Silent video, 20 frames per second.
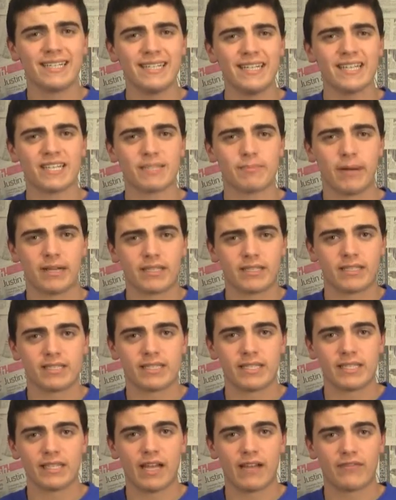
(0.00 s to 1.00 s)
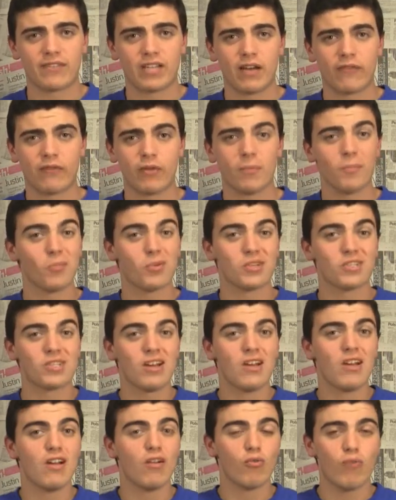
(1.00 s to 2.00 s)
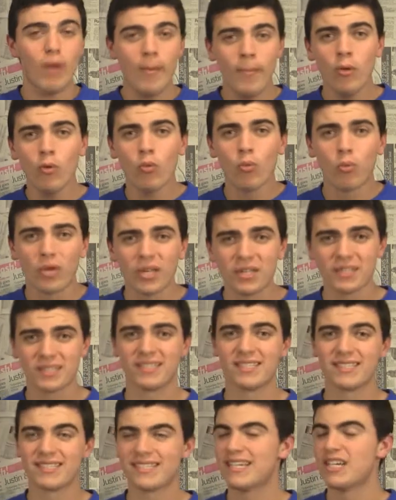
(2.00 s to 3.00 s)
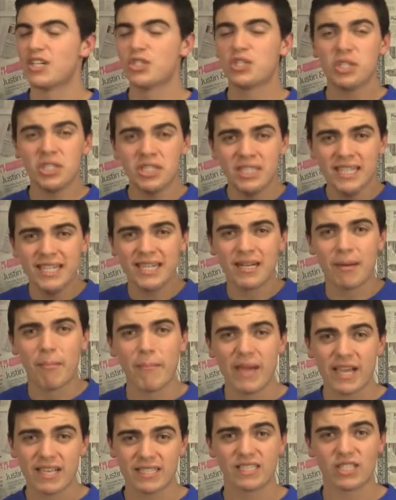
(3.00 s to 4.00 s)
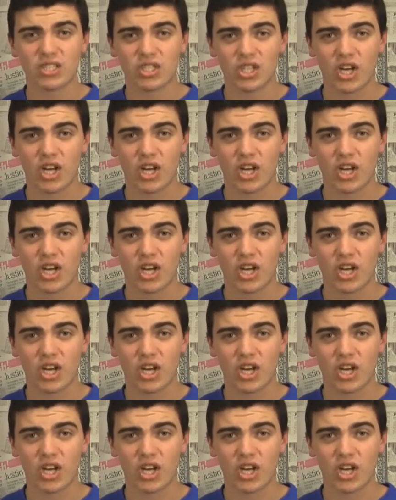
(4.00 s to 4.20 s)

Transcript: didn't expect to see a lot of talent from was Rebel Wilson's. She did an amazing